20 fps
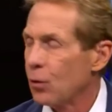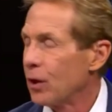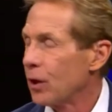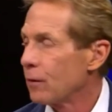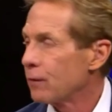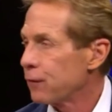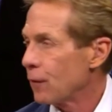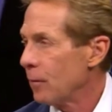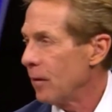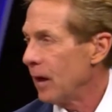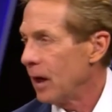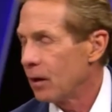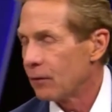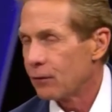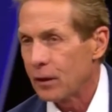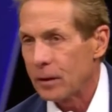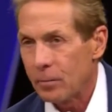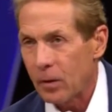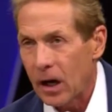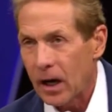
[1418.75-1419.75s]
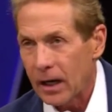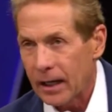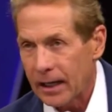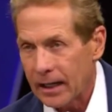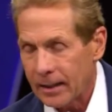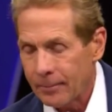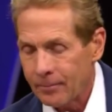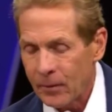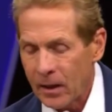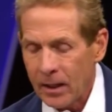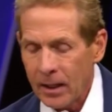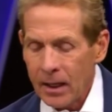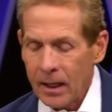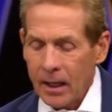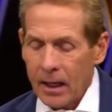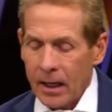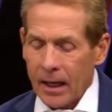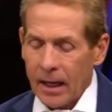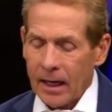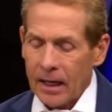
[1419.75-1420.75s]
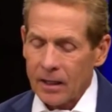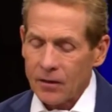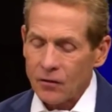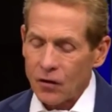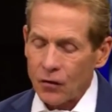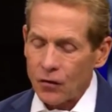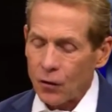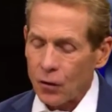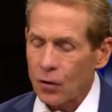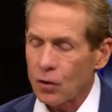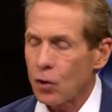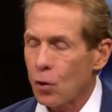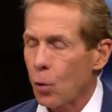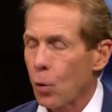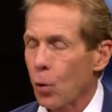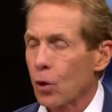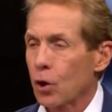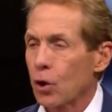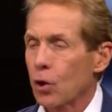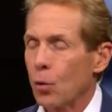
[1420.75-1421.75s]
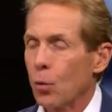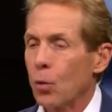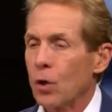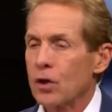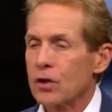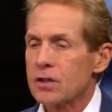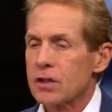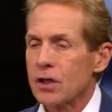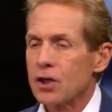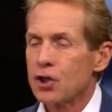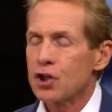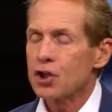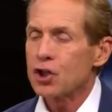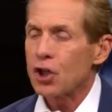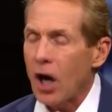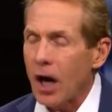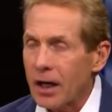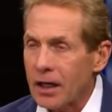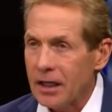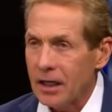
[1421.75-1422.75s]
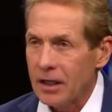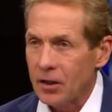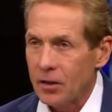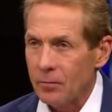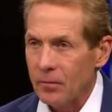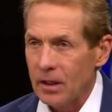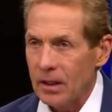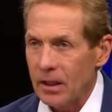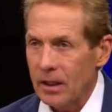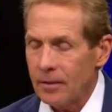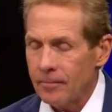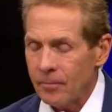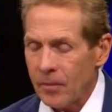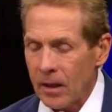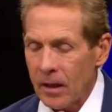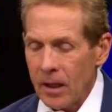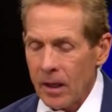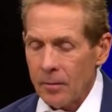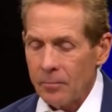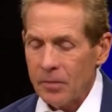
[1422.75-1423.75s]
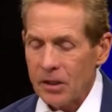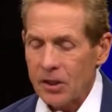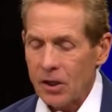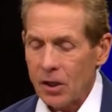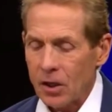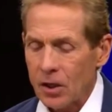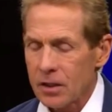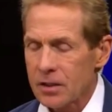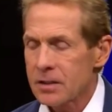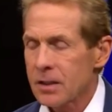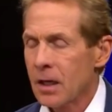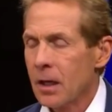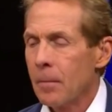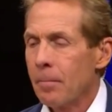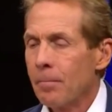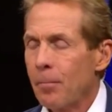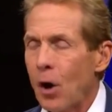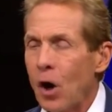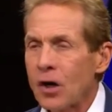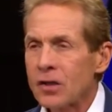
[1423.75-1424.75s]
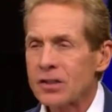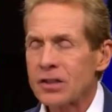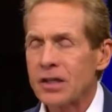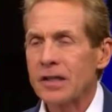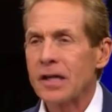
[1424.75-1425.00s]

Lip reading: Boston got blown off the map in the third quarter. It was 38-19.